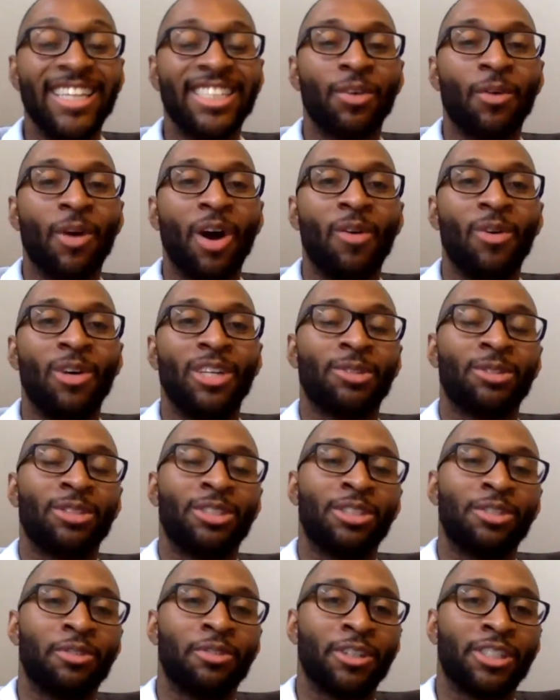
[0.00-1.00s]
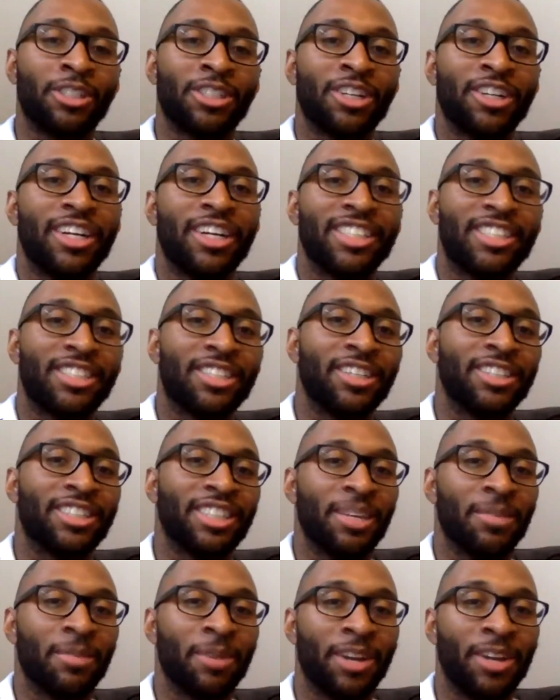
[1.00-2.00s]
is the Wild West once you first start an SDR
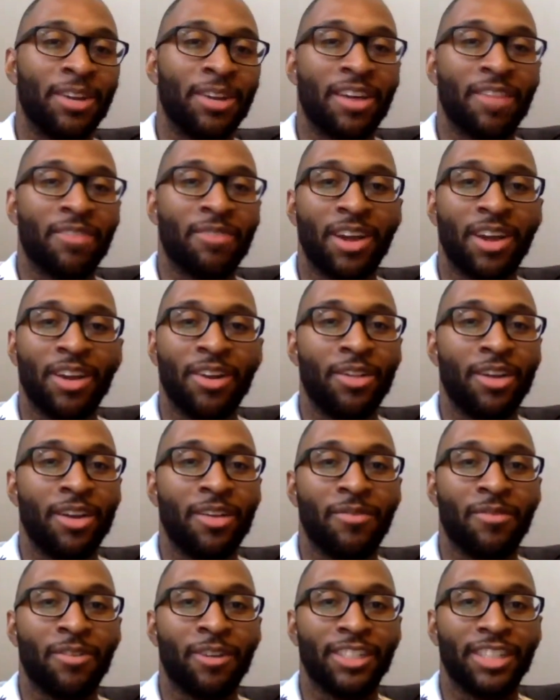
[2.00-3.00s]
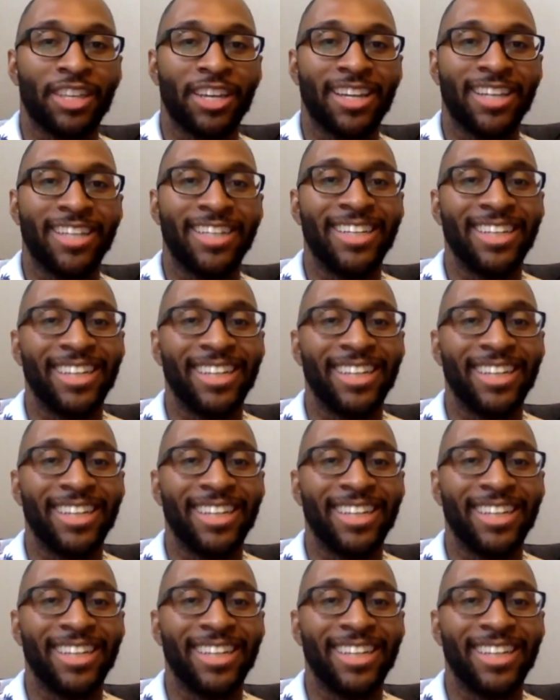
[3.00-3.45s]
team. I know that firsthand.